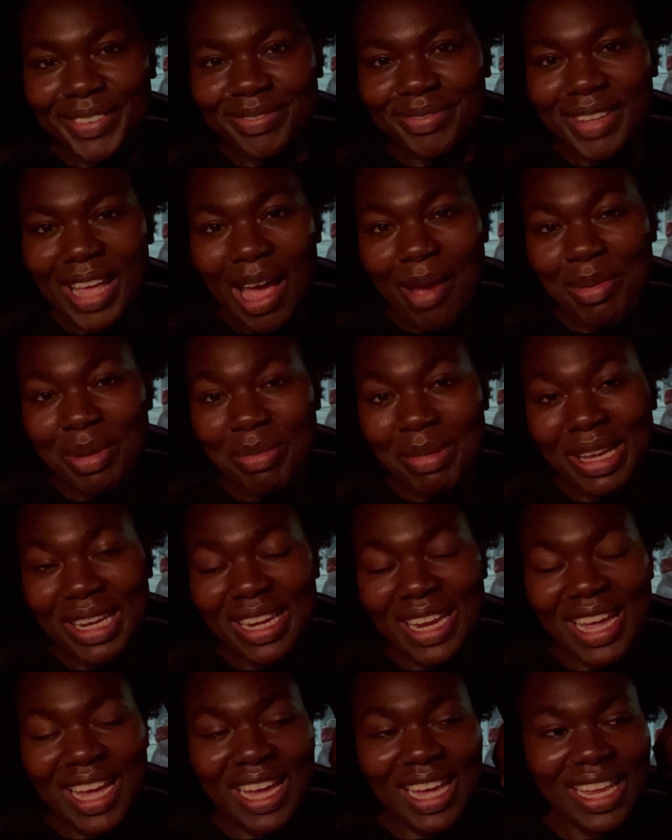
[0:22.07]
Happy
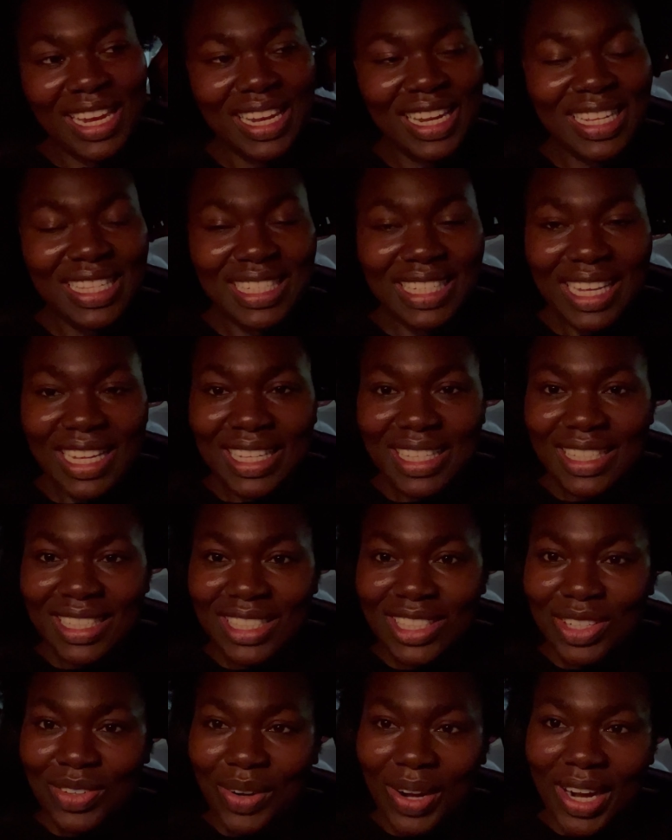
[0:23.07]
Monday. Let's get this
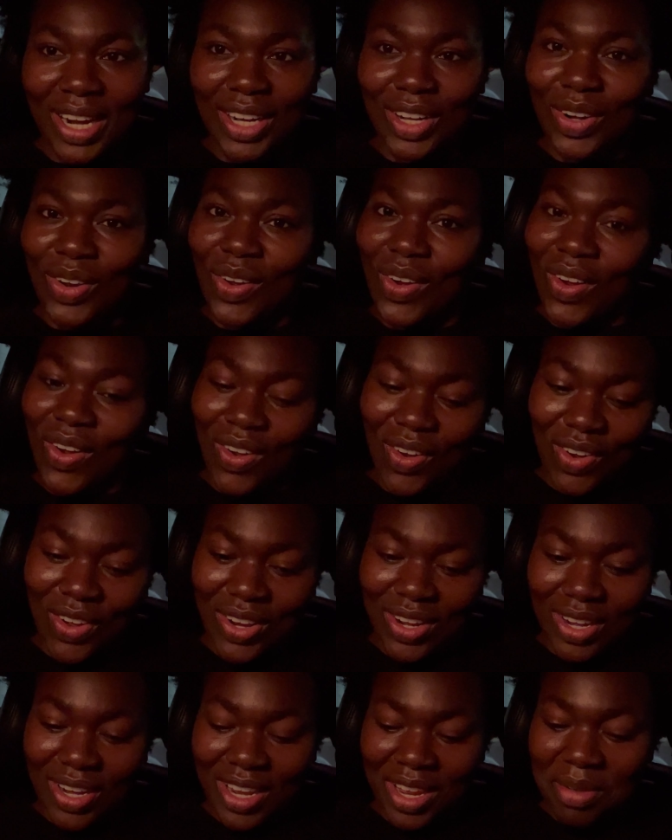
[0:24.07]
grind
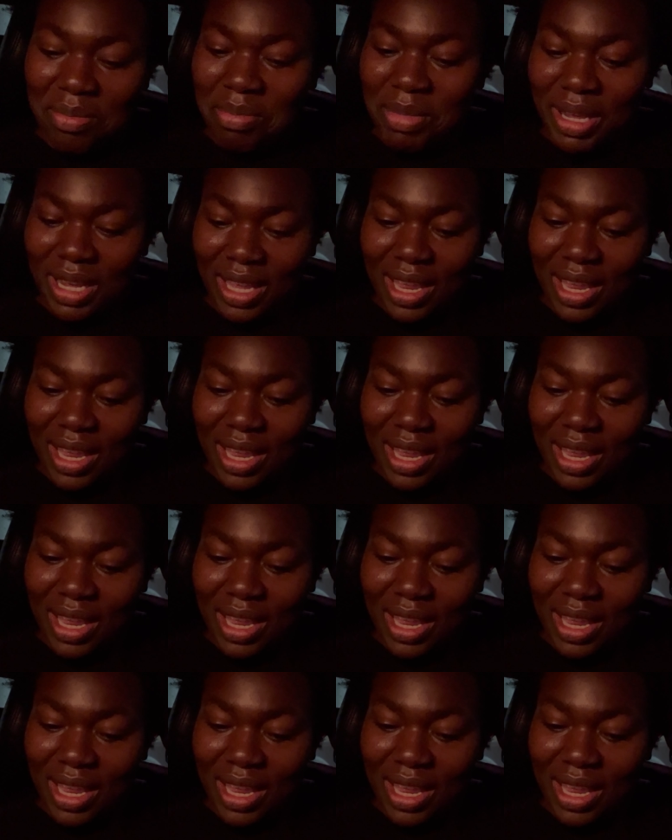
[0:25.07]
on and make it